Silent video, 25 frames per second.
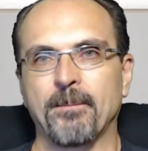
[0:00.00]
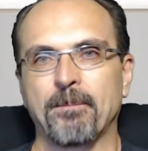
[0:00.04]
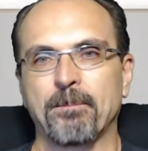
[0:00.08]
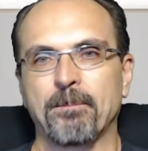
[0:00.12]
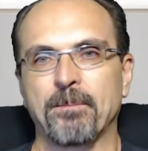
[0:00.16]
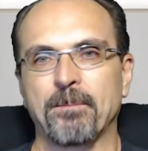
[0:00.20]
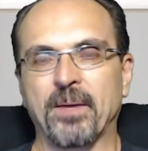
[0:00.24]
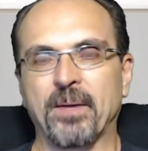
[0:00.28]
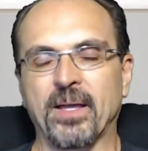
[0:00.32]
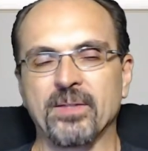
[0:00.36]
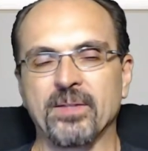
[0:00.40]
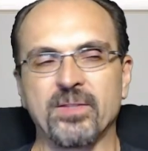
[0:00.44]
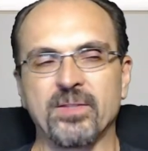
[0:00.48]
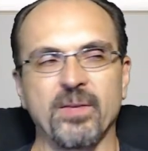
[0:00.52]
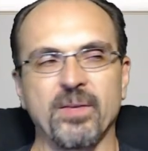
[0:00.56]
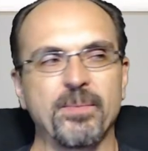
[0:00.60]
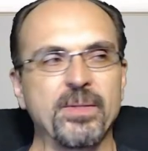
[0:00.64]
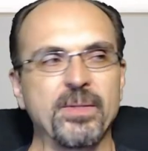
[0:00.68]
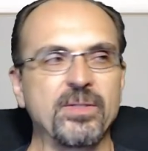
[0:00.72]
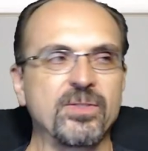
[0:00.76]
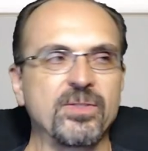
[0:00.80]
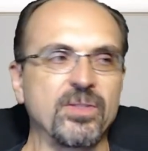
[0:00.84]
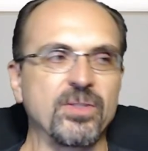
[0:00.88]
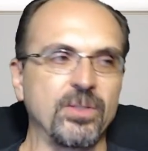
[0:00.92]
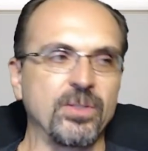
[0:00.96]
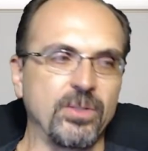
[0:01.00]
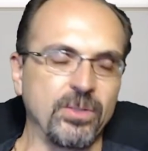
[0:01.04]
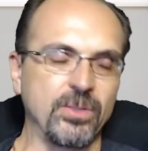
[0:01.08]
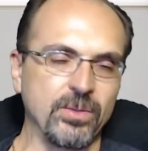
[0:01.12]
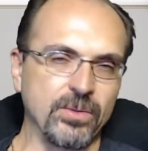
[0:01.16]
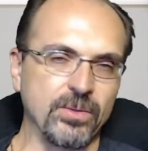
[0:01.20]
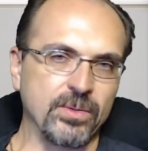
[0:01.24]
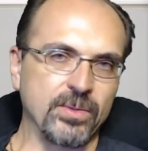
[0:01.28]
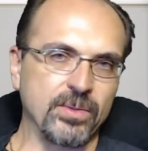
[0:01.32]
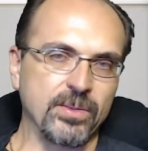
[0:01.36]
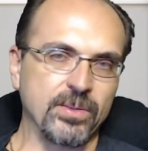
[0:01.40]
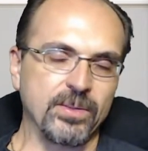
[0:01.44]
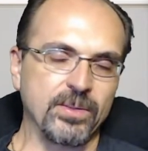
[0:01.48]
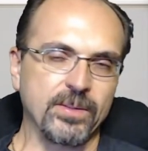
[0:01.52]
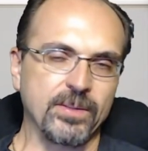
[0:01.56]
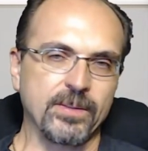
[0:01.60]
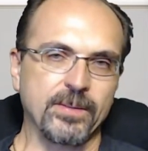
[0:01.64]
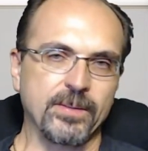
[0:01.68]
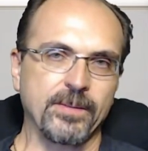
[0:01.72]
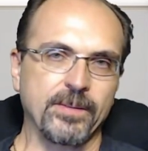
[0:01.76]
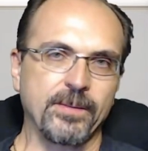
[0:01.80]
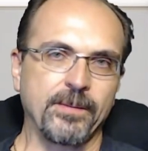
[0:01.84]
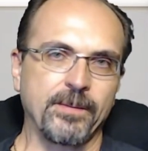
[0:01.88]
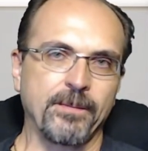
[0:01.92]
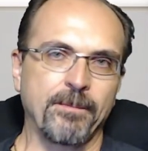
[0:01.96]
because they've been seduced,
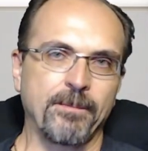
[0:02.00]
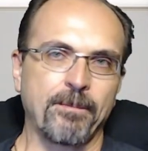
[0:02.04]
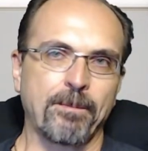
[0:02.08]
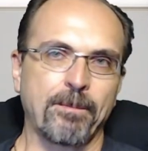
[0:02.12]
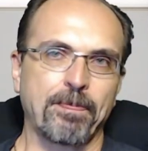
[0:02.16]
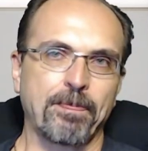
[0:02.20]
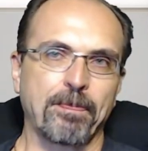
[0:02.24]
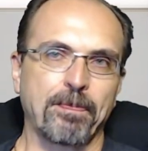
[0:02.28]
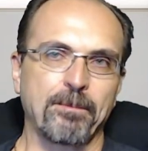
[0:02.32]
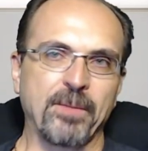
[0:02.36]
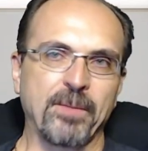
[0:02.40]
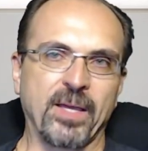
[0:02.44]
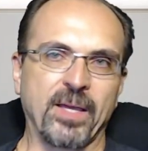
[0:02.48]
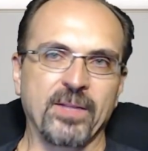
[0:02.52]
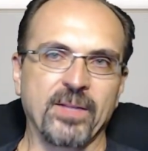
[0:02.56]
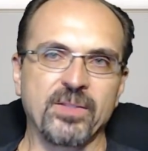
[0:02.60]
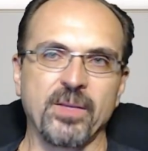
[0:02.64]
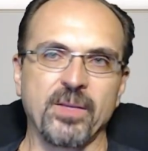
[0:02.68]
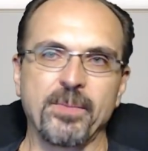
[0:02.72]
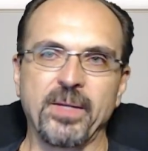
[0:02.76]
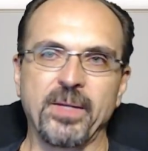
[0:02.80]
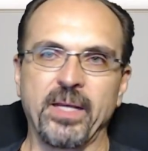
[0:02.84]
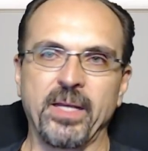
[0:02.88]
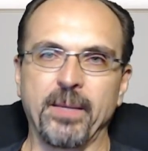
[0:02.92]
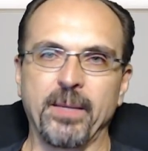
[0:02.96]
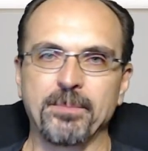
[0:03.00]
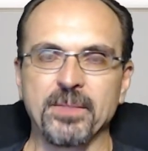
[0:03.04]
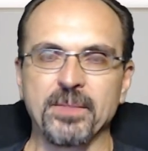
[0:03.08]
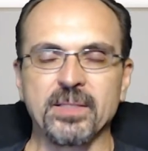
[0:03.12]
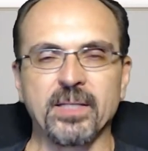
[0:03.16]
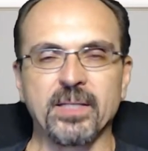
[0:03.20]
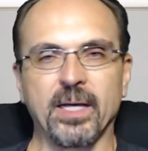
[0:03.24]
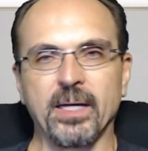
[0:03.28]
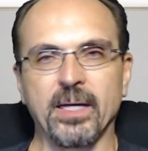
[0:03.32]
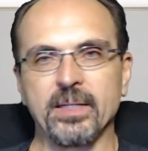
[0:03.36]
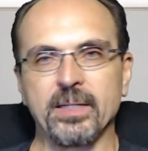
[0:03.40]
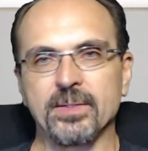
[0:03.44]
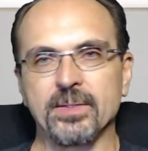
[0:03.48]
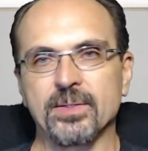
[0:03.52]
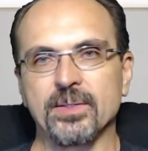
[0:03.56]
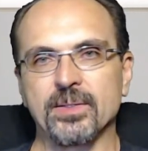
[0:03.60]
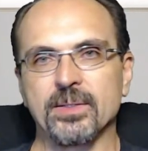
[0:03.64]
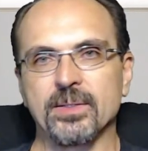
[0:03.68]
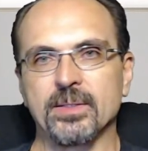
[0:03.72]
because they've been hypnotized.